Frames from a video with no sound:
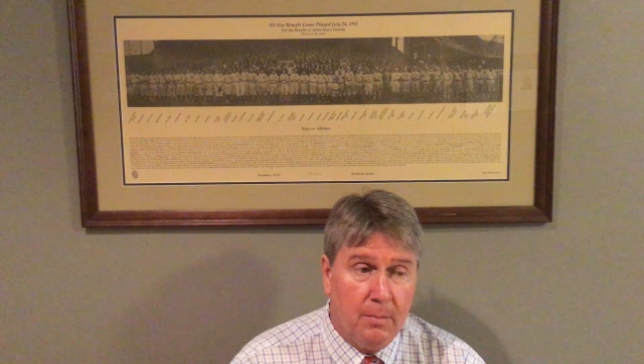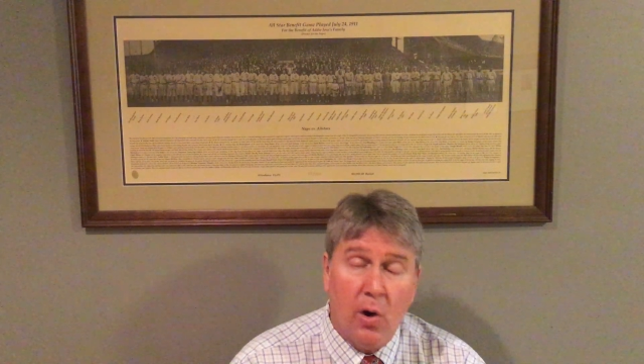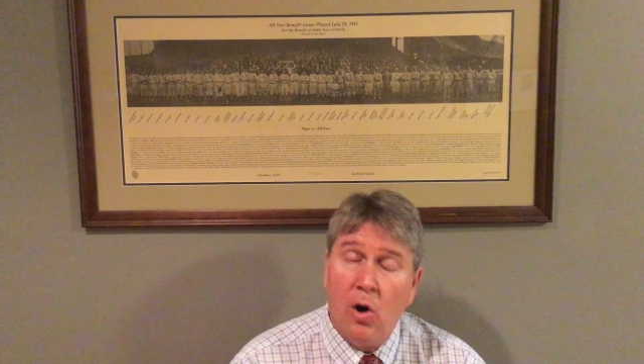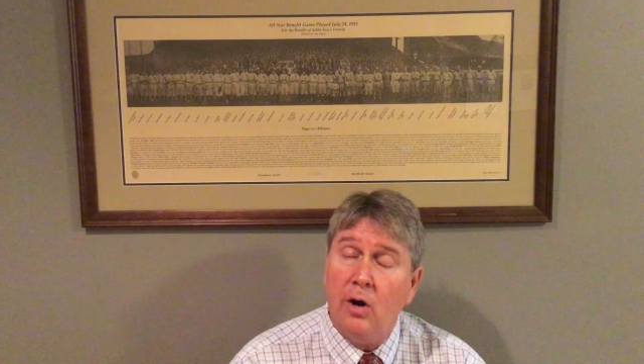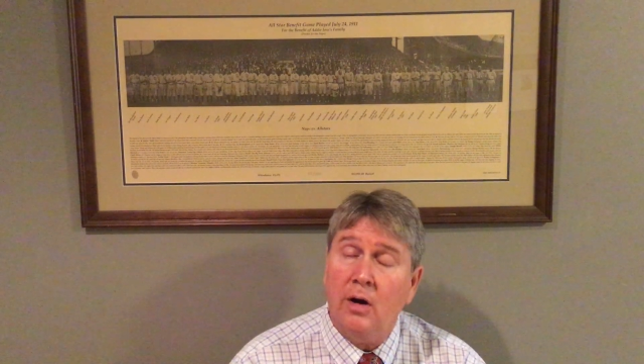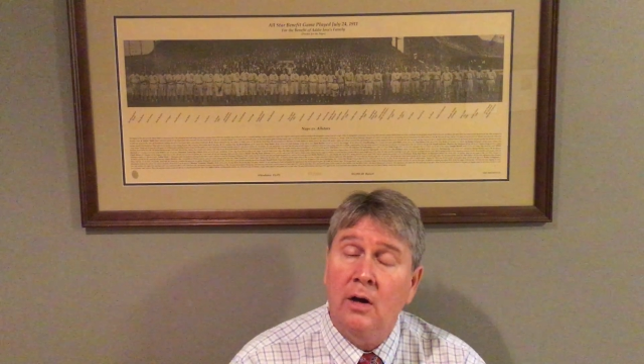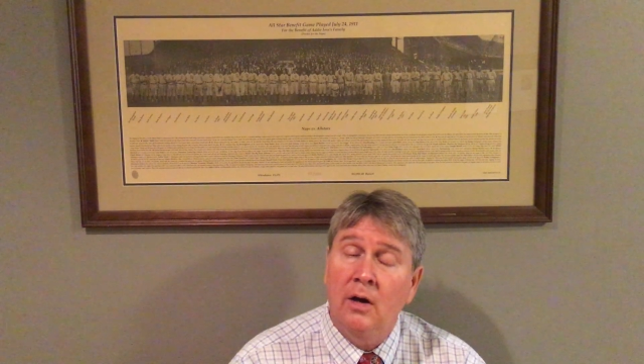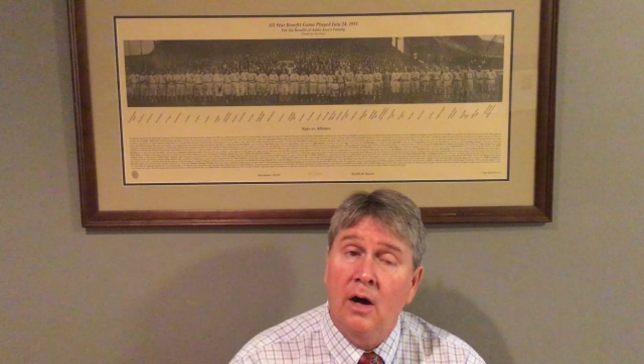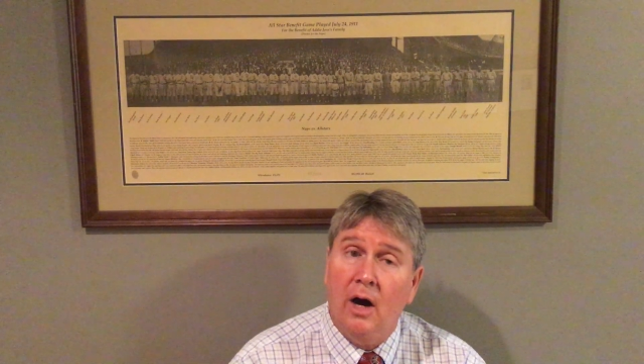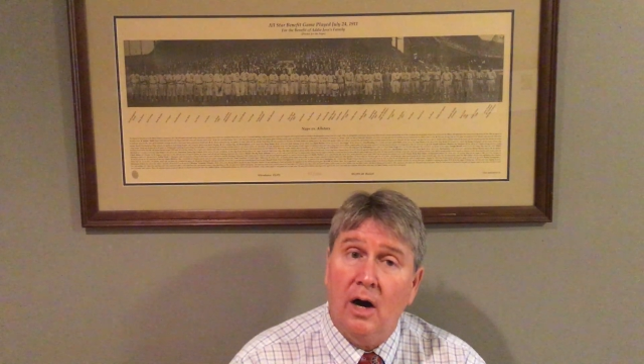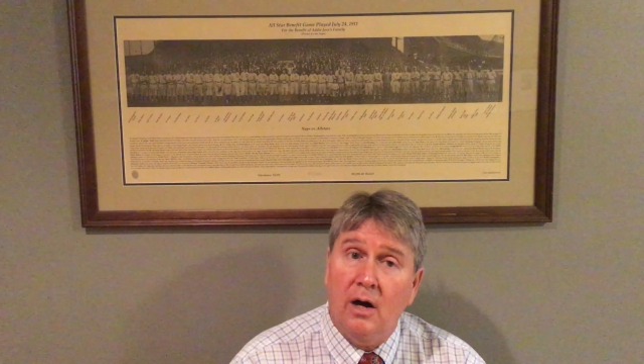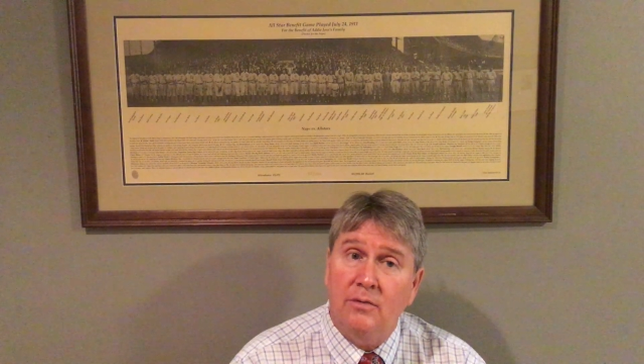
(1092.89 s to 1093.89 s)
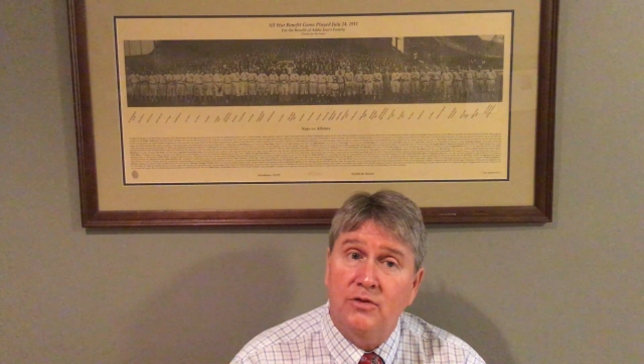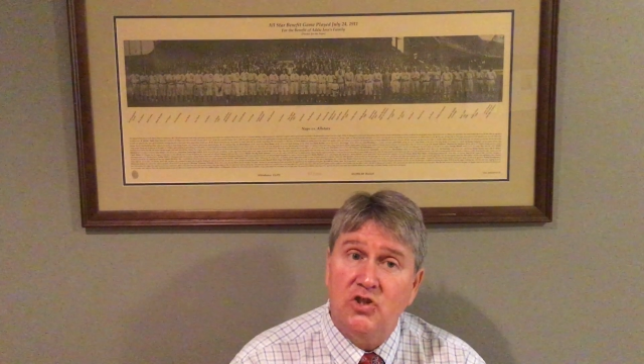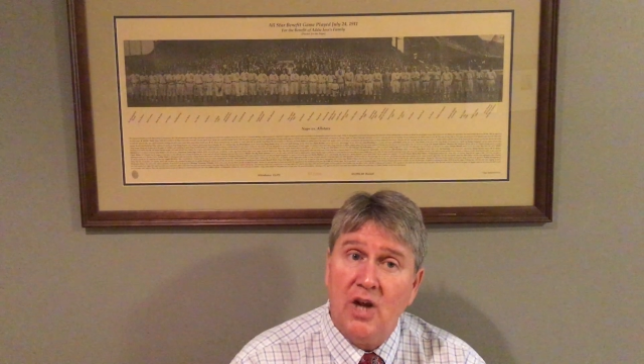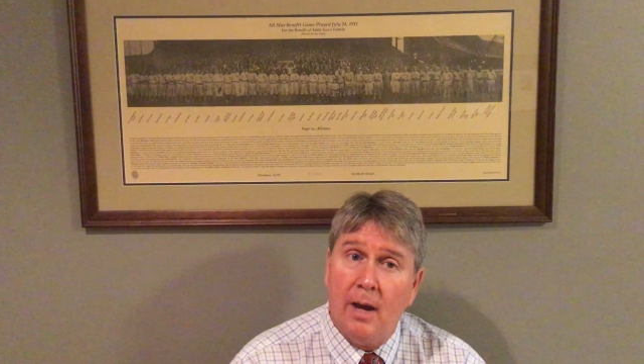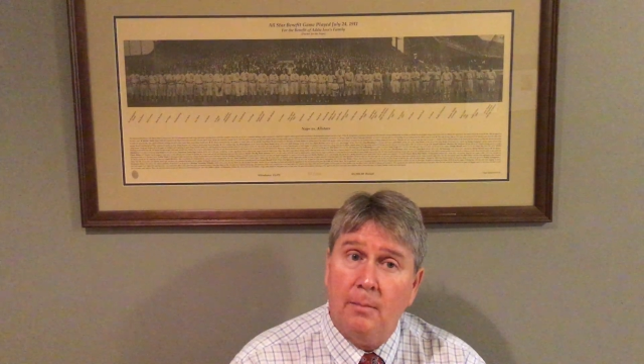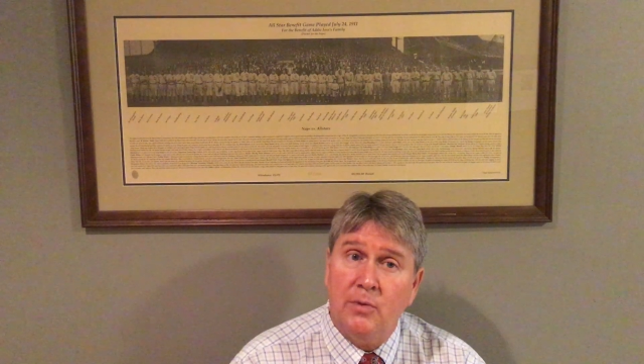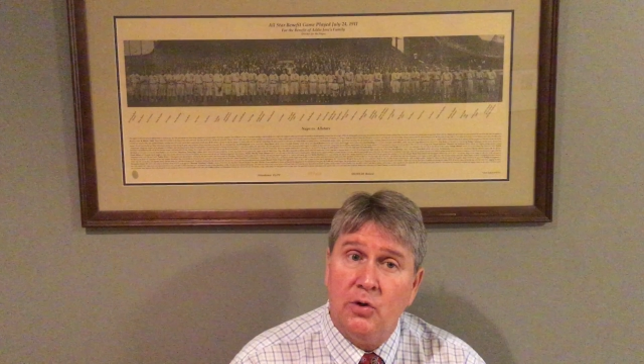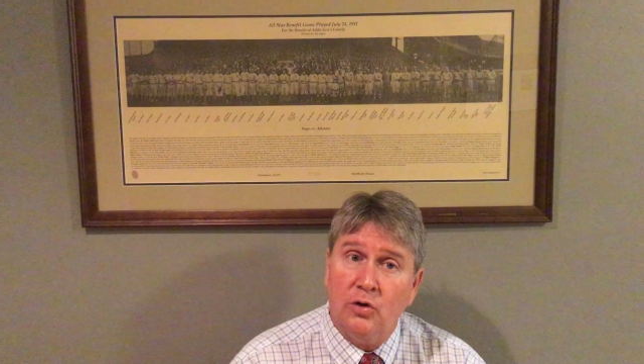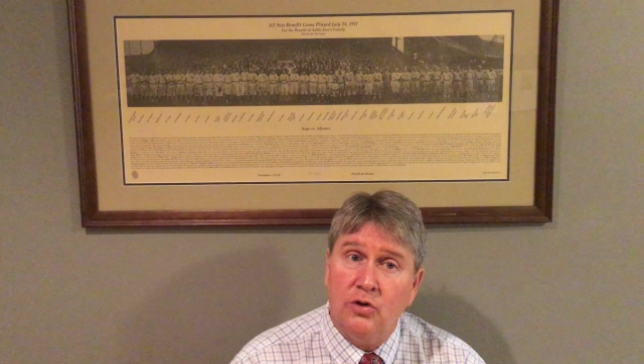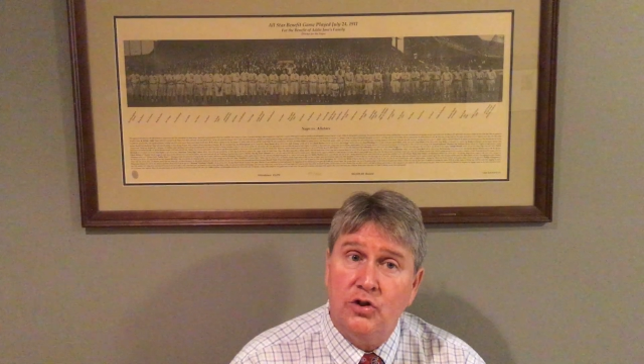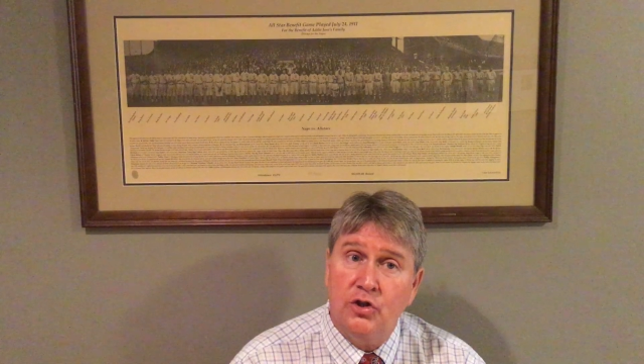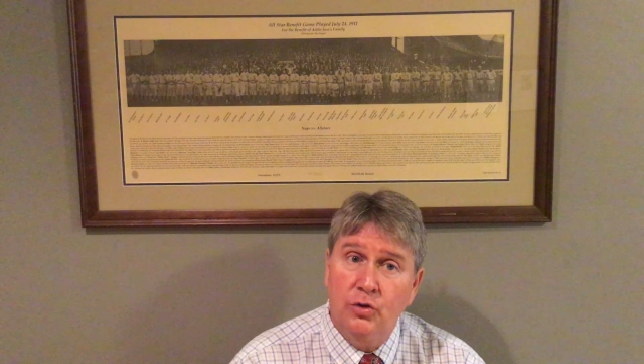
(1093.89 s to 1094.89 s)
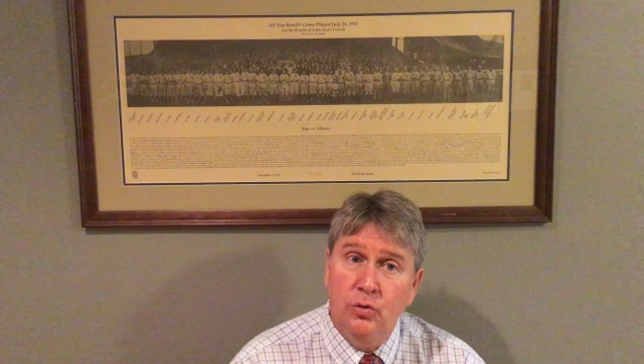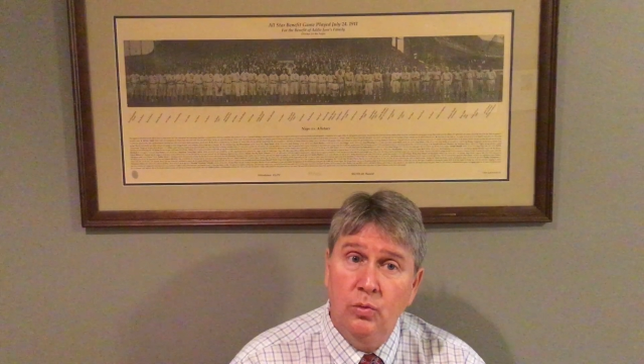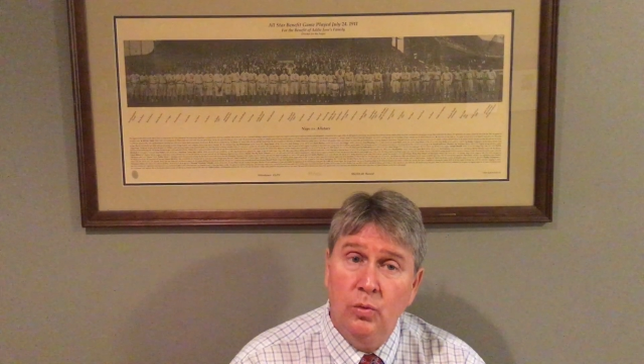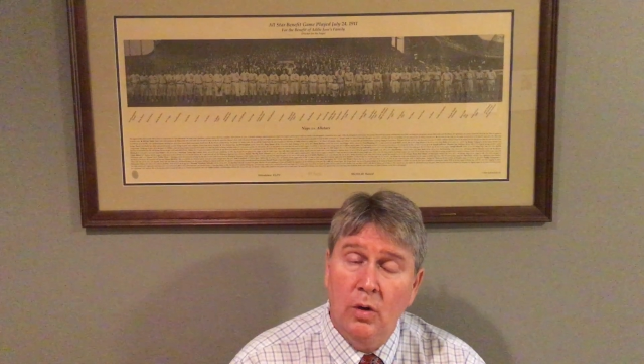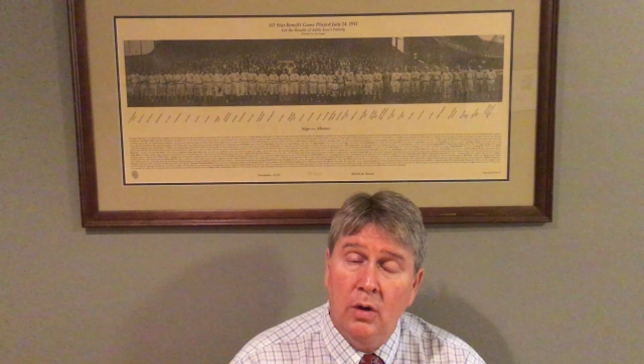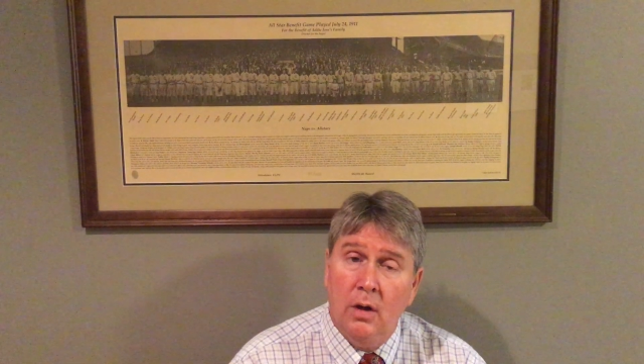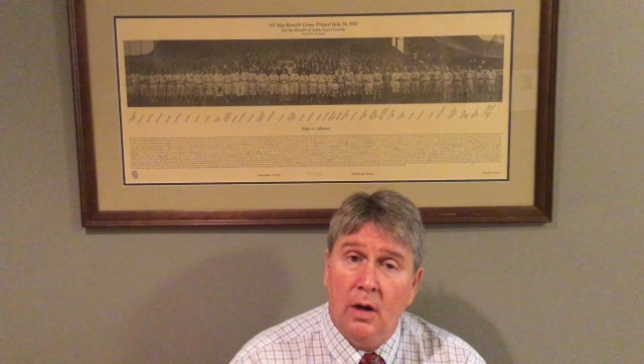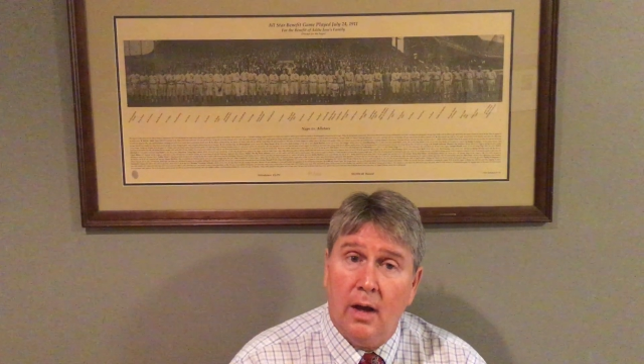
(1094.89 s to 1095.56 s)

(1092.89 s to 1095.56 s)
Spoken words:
part of chapter 2,